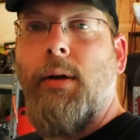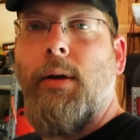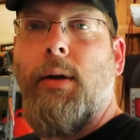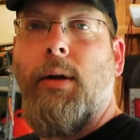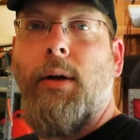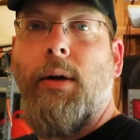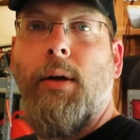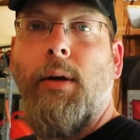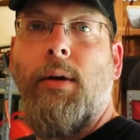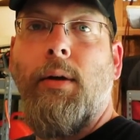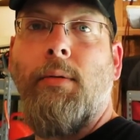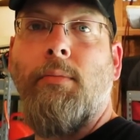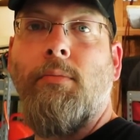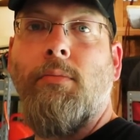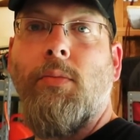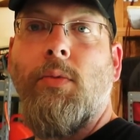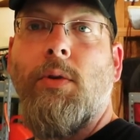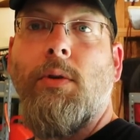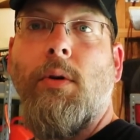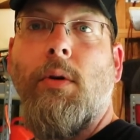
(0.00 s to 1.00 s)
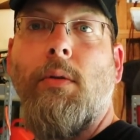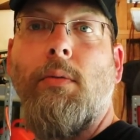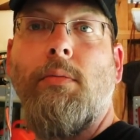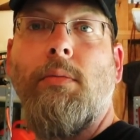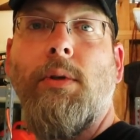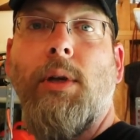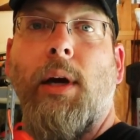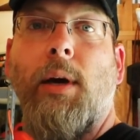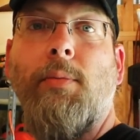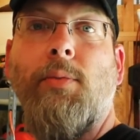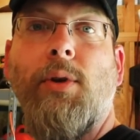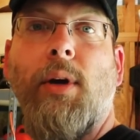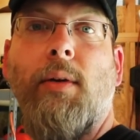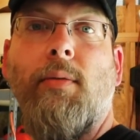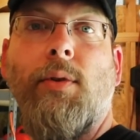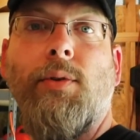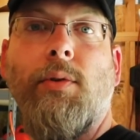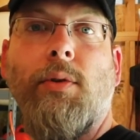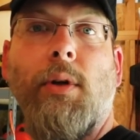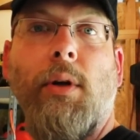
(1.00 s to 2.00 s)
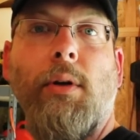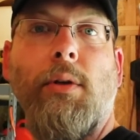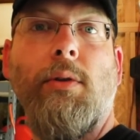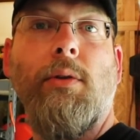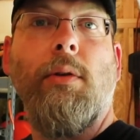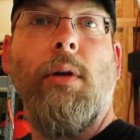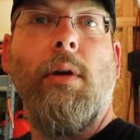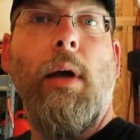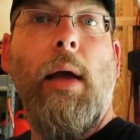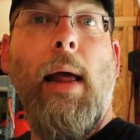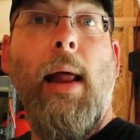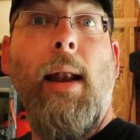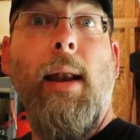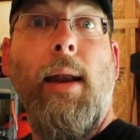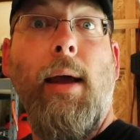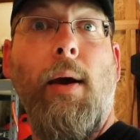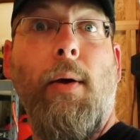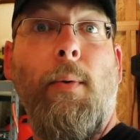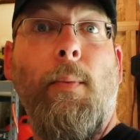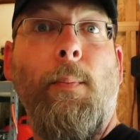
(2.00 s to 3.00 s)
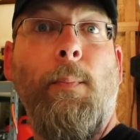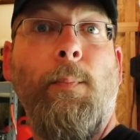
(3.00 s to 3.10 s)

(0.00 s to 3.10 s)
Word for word: uh, so time travel starts now.